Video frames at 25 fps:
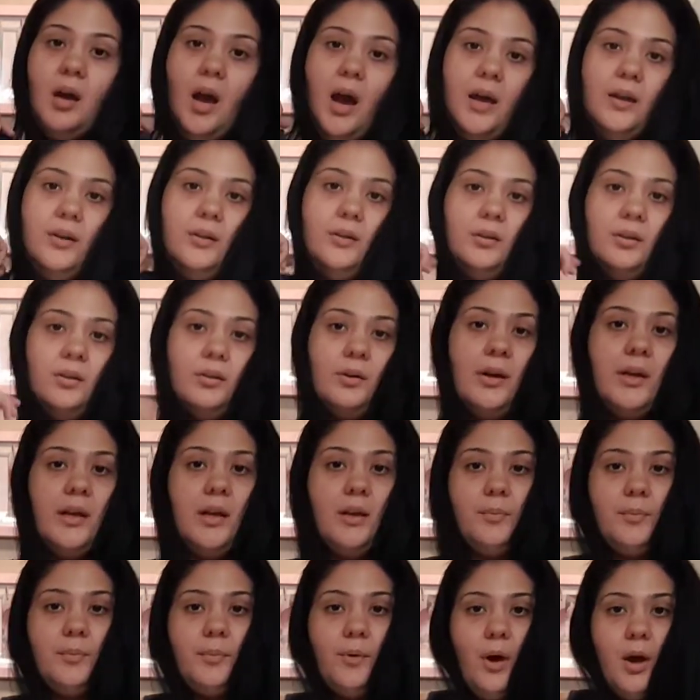I don't know. I
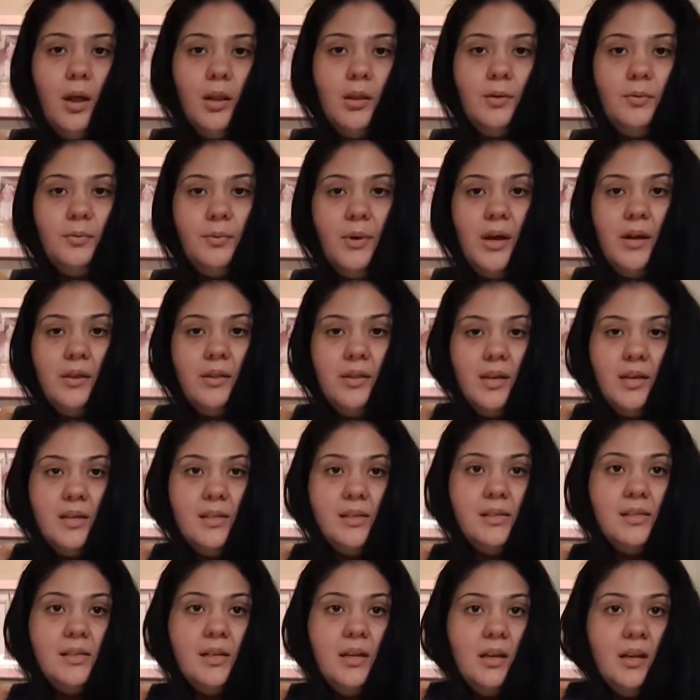can probably wear
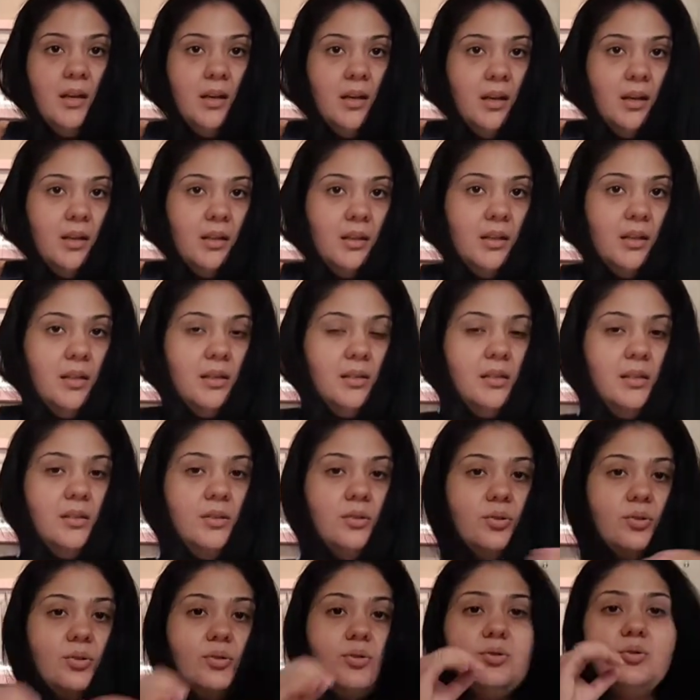this. This
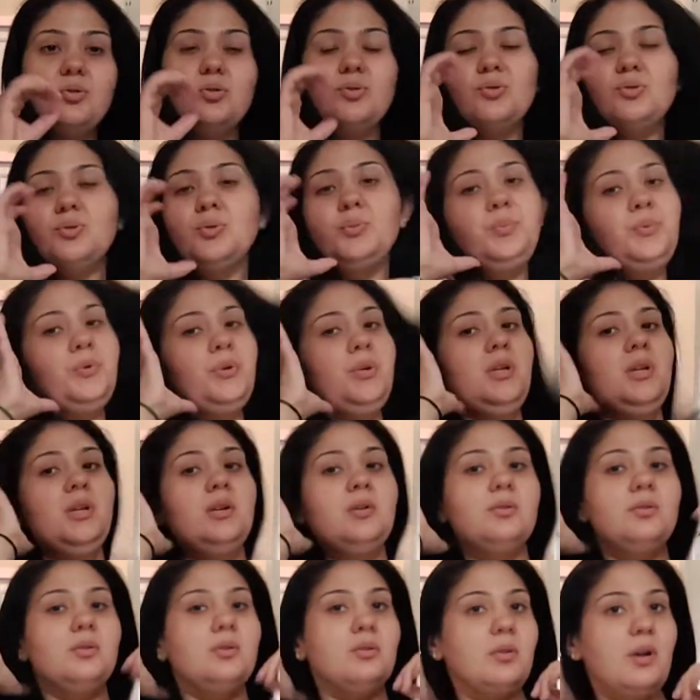is super
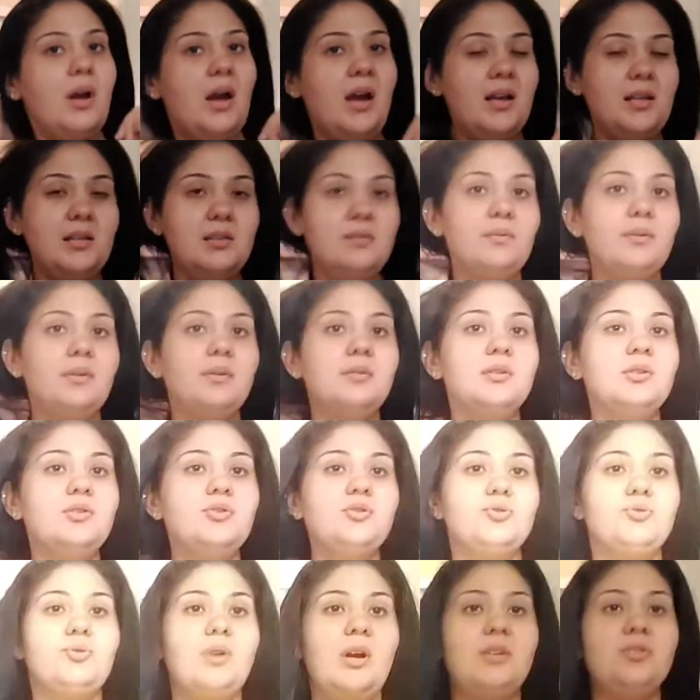cute, you guys. Very
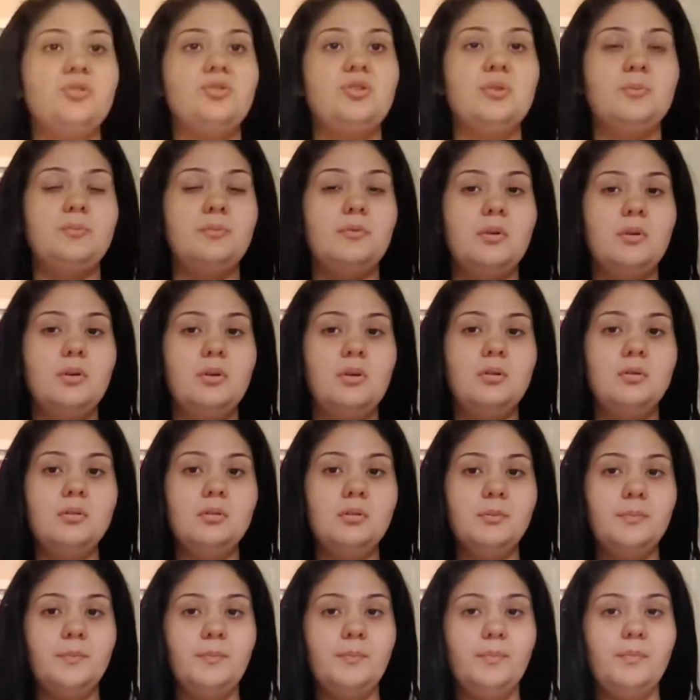stretchable.
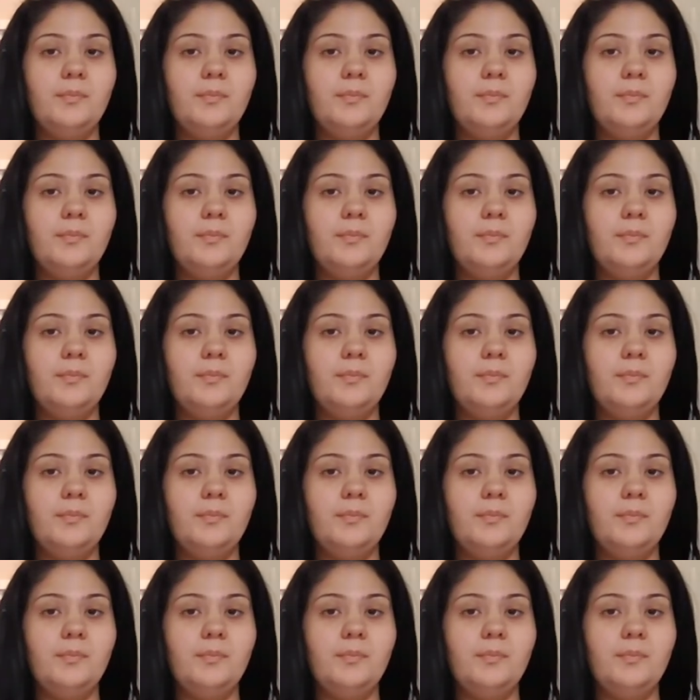